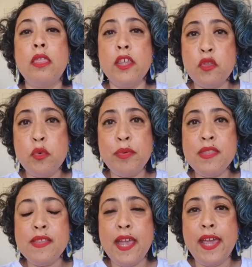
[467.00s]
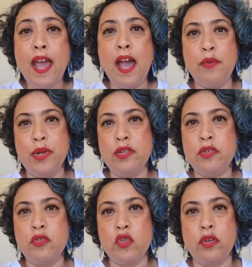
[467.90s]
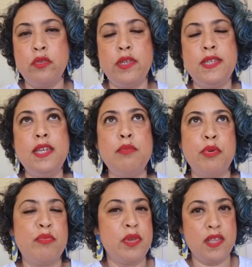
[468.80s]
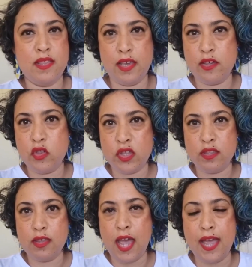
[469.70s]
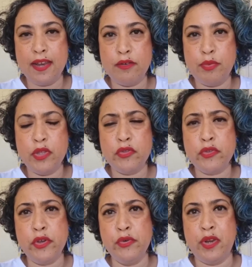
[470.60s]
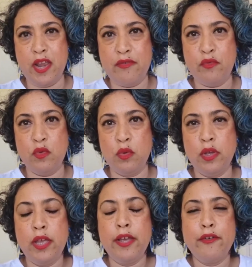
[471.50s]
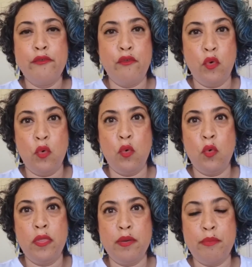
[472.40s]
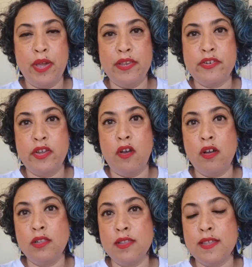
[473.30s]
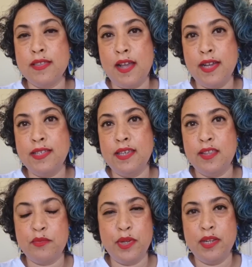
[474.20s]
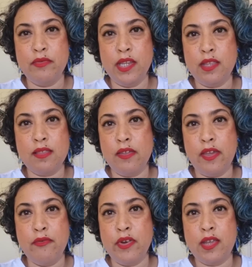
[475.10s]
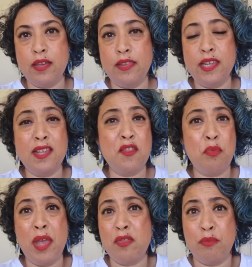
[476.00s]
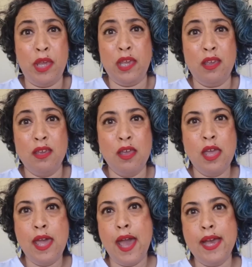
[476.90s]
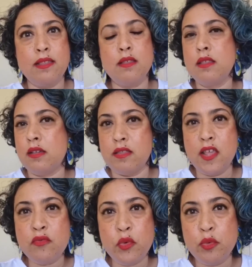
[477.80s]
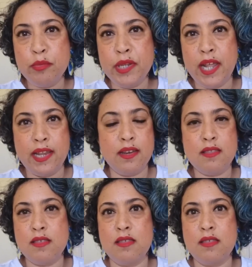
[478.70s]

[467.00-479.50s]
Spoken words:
This Women's Day, I want to show deep appreciation and be so grateful for the patriarchal society that we live in South Africa that expects me, as a successful woman and as a